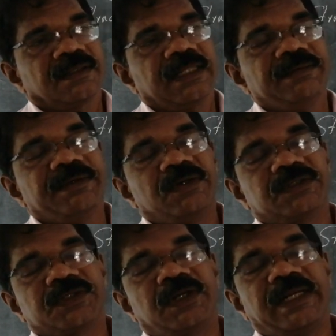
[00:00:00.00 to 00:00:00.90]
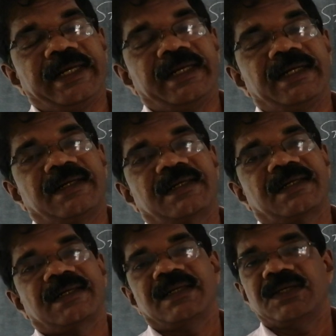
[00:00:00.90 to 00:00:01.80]
Then we also
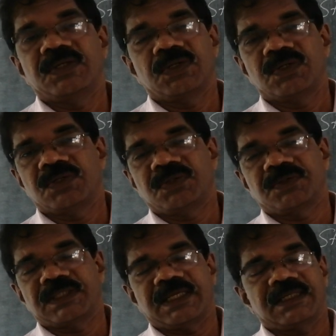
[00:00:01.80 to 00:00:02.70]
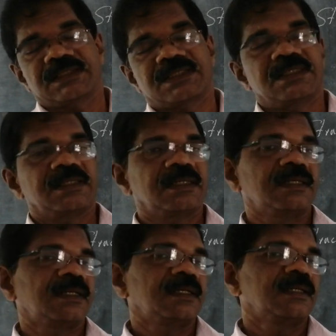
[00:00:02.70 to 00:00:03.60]
learned two things.
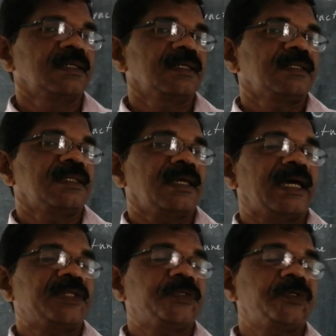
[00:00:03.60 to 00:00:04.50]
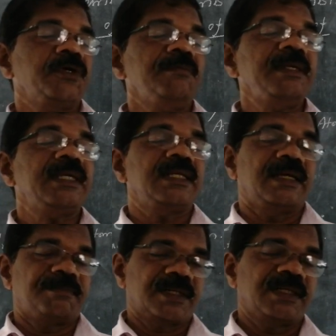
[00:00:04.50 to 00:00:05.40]
The atomic
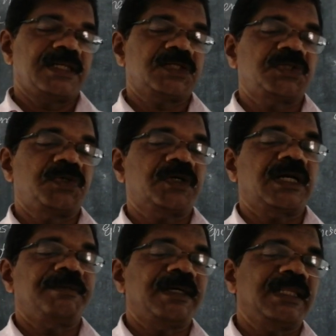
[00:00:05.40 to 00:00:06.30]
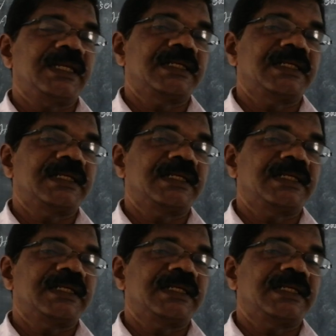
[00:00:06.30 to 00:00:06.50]
number is noted by the